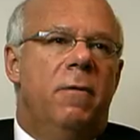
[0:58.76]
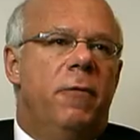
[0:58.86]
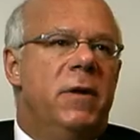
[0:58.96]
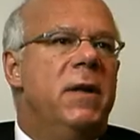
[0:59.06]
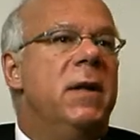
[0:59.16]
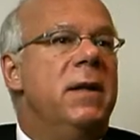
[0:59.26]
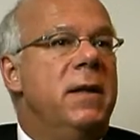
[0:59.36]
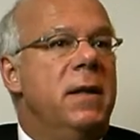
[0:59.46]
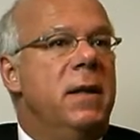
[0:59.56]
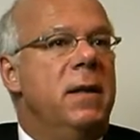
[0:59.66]

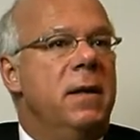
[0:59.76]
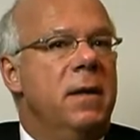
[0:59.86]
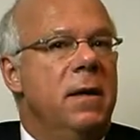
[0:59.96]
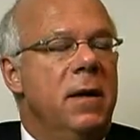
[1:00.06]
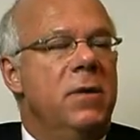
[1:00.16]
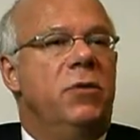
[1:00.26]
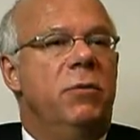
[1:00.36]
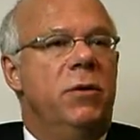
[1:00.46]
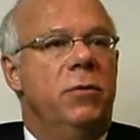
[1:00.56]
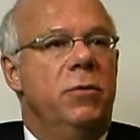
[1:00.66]
fertility is
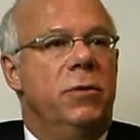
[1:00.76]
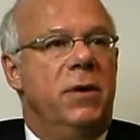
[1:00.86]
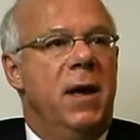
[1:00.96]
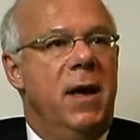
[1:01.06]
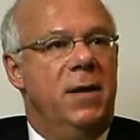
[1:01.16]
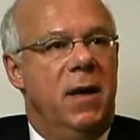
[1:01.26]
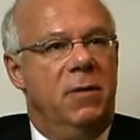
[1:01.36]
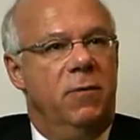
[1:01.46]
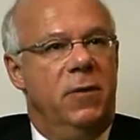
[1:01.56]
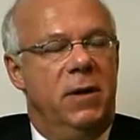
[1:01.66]
reduced, and
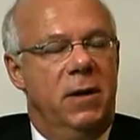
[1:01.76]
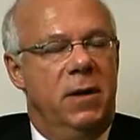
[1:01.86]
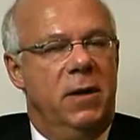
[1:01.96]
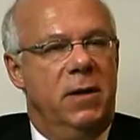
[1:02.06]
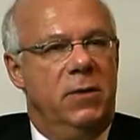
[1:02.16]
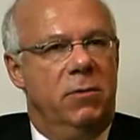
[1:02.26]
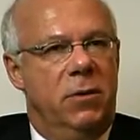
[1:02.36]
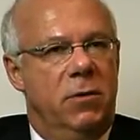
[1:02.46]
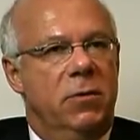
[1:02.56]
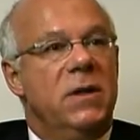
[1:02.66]
that fertility is
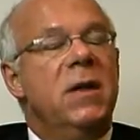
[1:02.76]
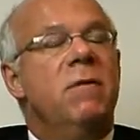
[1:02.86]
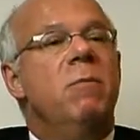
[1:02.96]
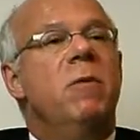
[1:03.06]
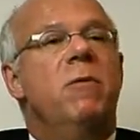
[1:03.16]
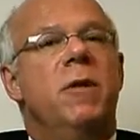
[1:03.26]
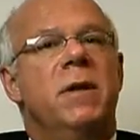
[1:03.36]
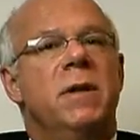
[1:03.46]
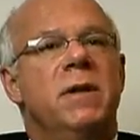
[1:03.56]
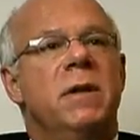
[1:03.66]
reduced even before
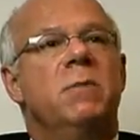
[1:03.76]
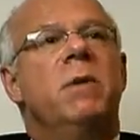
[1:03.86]
the disease